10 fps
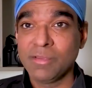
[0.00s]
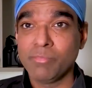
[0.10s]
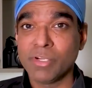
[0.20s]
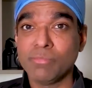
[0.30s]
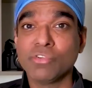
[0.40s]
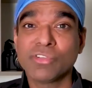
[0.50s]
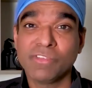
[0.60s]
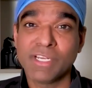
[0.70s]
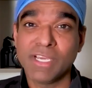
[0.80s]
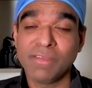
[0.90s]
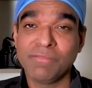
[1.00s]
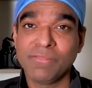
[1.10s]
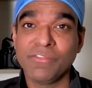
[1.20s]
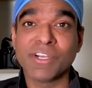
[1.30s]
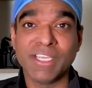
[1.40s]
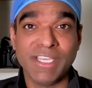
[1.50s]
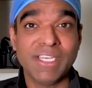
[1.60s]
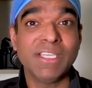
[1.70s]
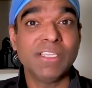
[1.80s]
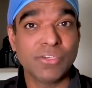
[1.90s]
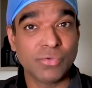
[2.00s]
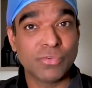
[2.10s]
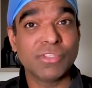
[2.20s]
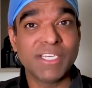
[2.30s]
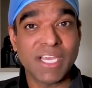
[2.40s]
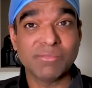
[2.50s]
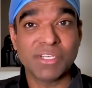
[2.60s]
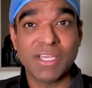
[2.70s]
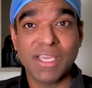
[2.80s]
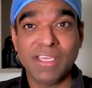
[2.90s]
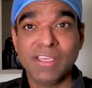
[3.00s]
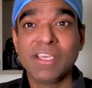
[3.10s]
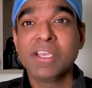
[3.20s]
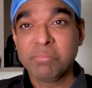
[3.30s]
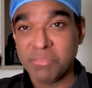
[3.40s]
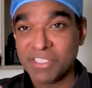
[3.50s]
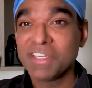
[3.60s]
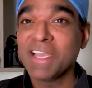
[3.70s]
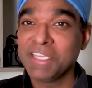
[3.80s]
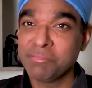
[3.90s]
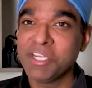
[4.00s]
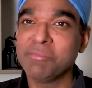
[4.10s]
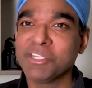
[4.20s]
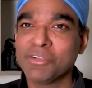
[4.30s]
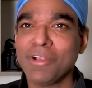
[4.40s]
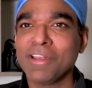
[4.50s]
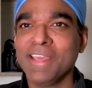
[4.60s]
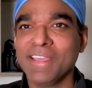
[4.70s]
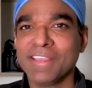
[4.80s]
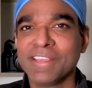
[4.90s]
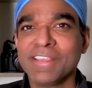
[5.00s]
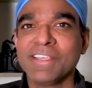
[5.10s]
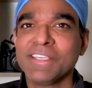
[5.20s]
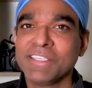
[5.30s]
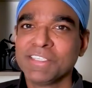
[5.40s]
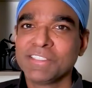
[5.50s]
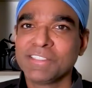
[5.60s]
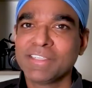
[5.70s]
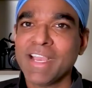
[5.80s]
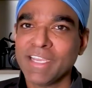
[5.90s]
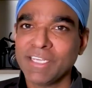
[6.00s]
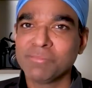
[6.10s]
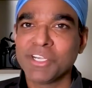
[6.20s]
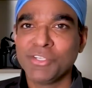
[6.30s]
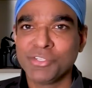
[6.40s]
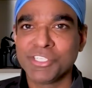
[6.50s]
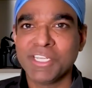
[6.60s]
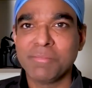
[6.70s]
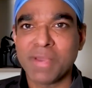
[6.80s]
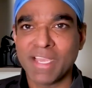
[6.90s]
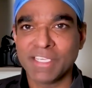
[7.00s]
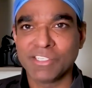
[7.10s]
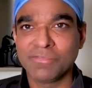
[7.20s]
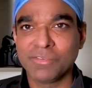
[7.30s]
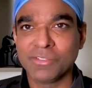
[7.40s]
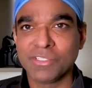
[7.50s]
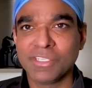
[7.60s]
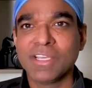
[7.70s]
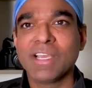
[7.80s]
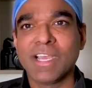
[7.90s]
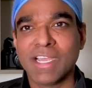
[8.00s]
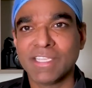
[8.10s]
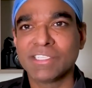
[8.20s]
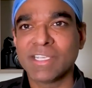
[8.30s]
But most of the time, we are eating 2 to 3 times a day, but snacking pretty much all day. Snack items are usually packaged foods high in